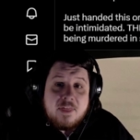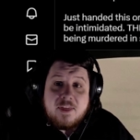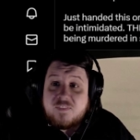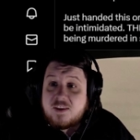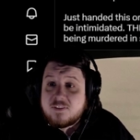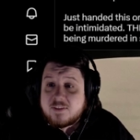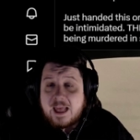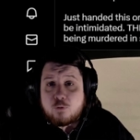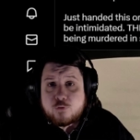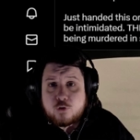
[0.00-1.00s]
that these
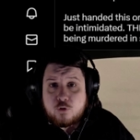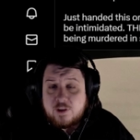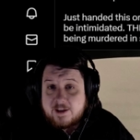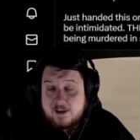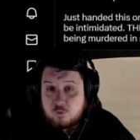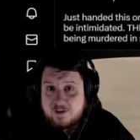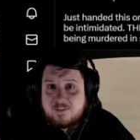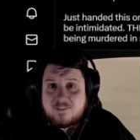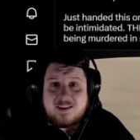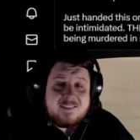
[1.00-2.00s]
councils that can
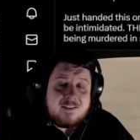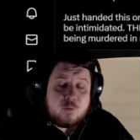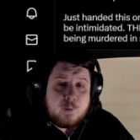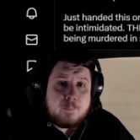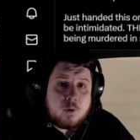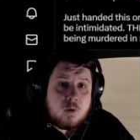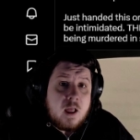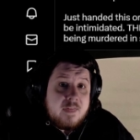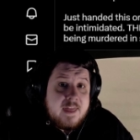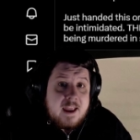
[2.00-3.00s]
reinstate these people,
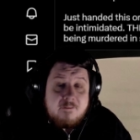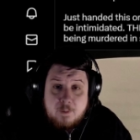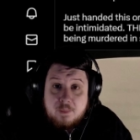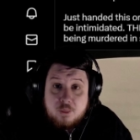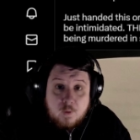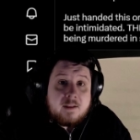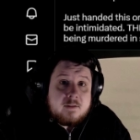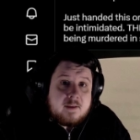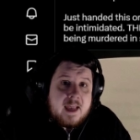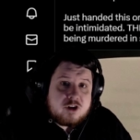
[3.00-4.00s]
they have been
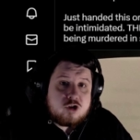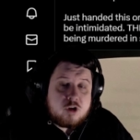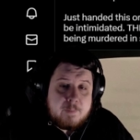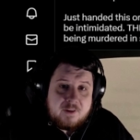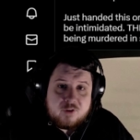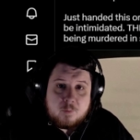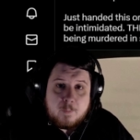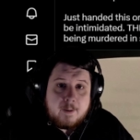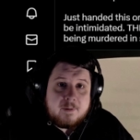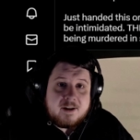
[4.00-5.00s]
threatened actually by some
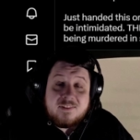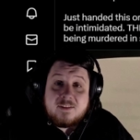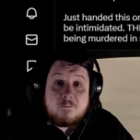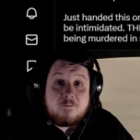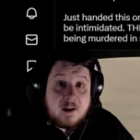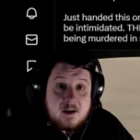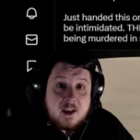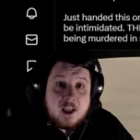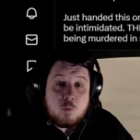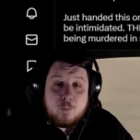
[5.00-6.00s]
Republicans that
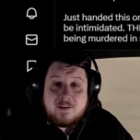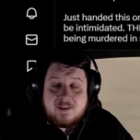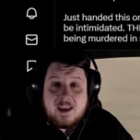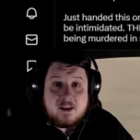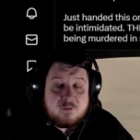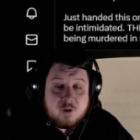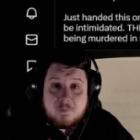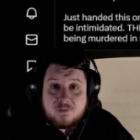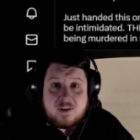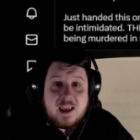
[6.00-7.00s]
funding will be taken from
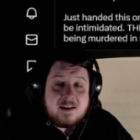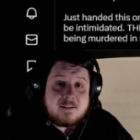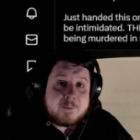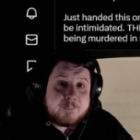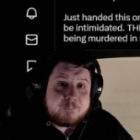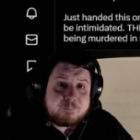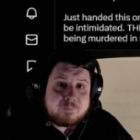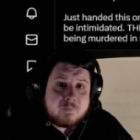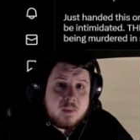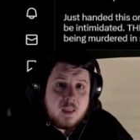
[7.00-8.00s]
the state,
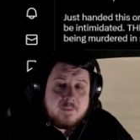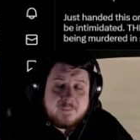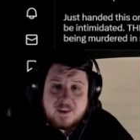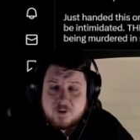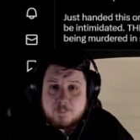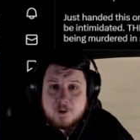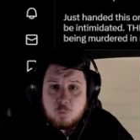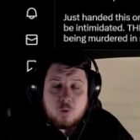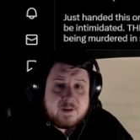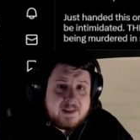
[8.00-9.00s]
that they simply
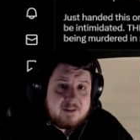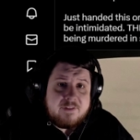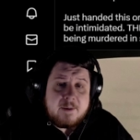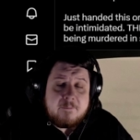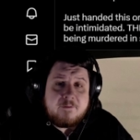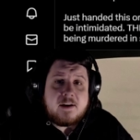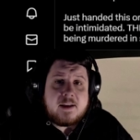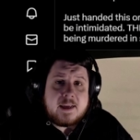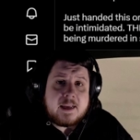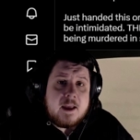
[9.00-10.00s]
won't give them
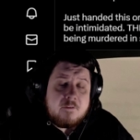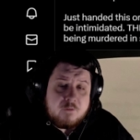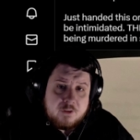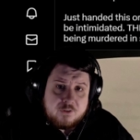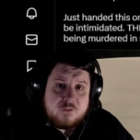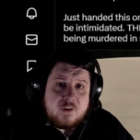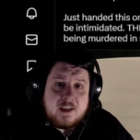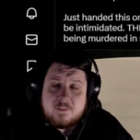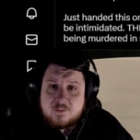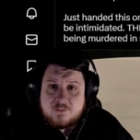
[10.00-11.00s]
funding for their
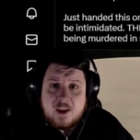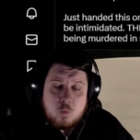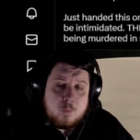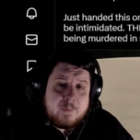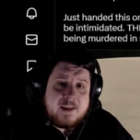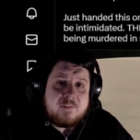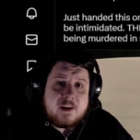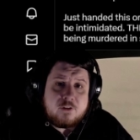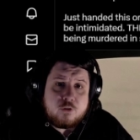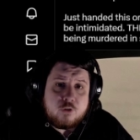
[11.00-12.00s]
city and the state won't be giving
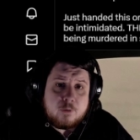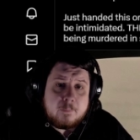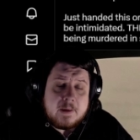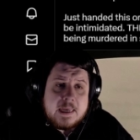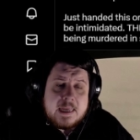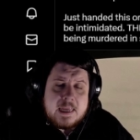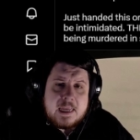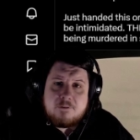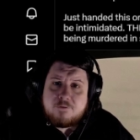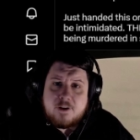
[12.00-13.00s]
it to them
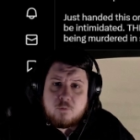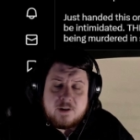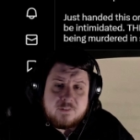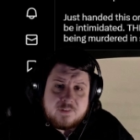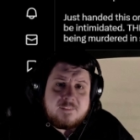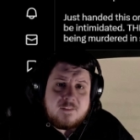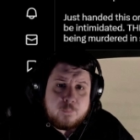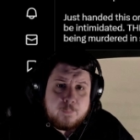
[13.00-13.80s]
if they reinstate these